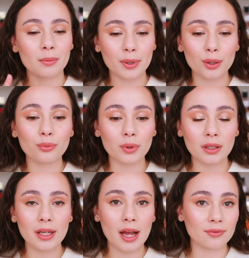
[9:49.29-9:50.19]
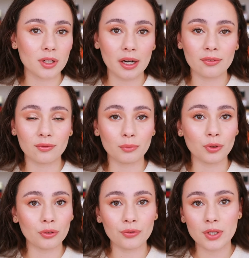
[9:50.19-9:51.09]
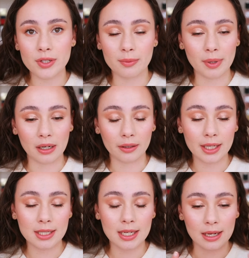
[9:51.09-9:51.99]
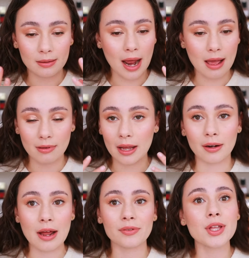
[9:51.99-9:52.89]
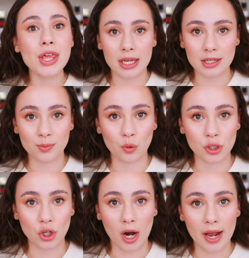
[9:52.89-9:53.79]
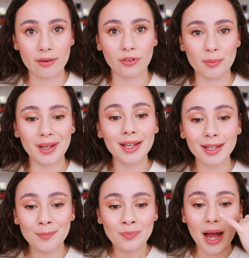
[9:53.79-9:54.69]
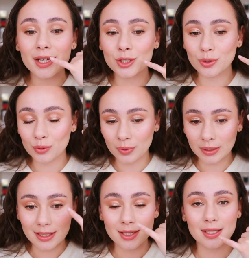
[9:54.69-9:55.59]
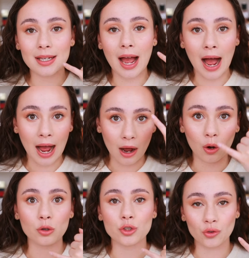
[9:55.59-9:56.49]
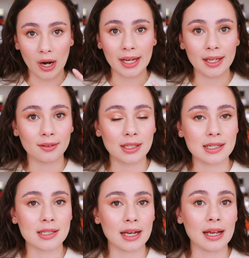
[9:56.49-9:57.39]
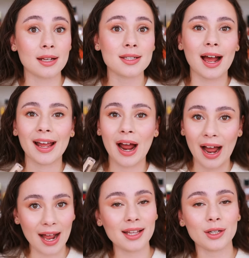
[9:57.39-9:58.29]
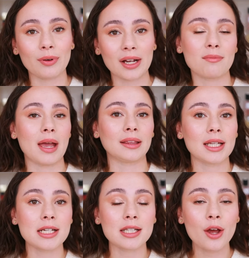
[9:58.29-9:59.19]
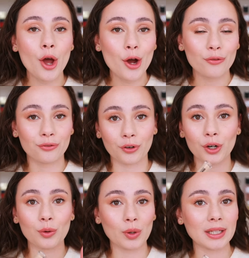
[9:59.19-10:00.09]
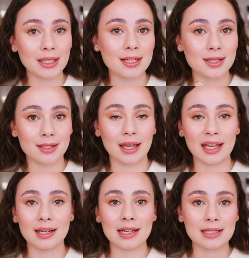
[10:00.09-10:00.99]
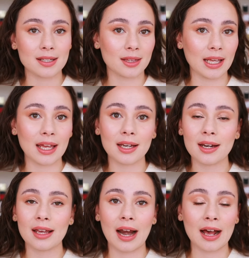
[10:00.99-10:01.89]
but I really, after I've moved to Maryland and everything is more dry for me, I do really see how drying this is. I highly recommend this for oily skin. It's thin, it